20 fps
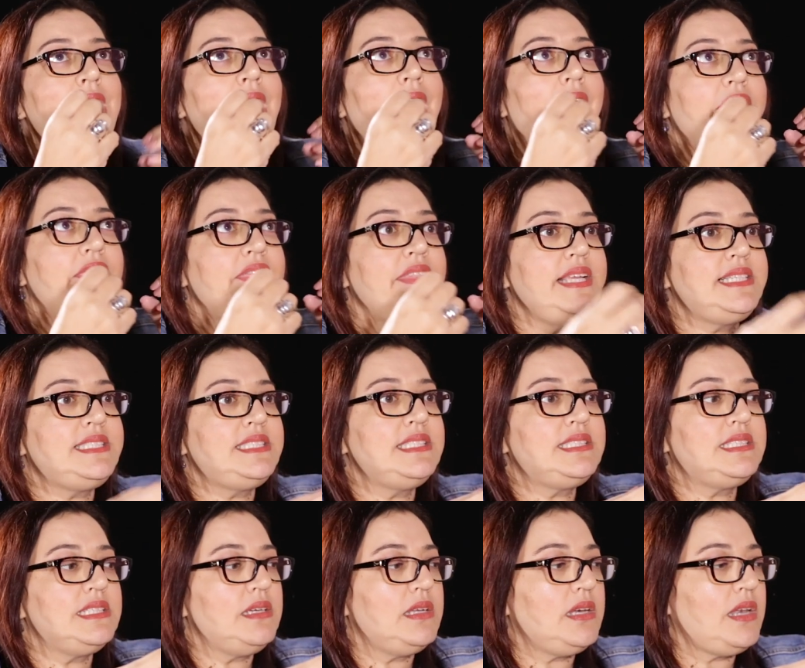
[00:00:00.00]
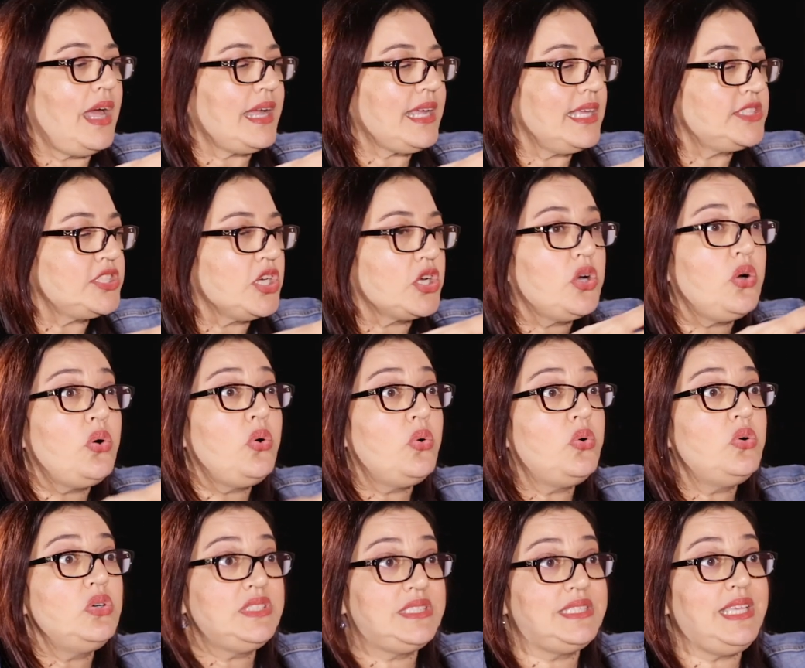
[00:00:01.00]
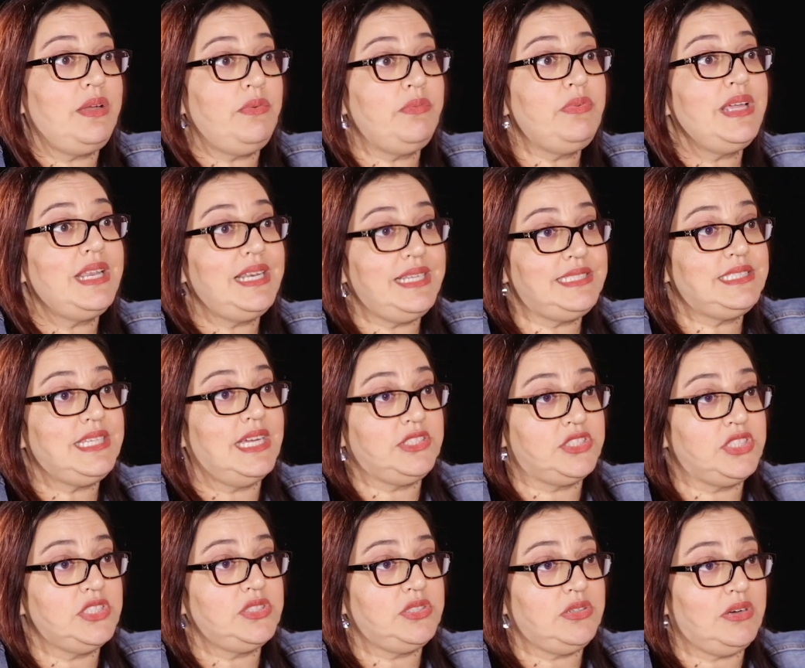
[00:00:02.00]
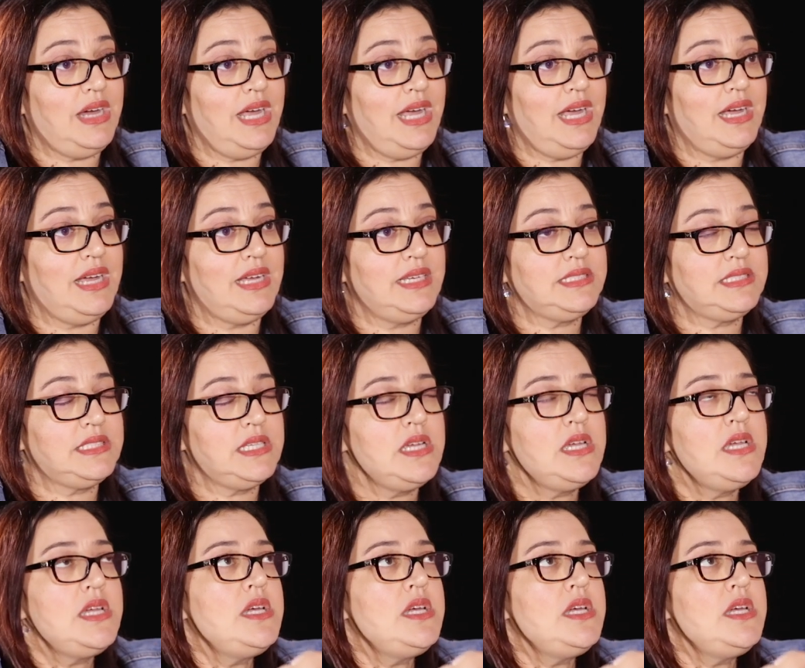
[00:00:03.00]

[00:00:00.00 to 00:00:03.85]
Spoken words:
And this is a like it's a cause that really touches your heart.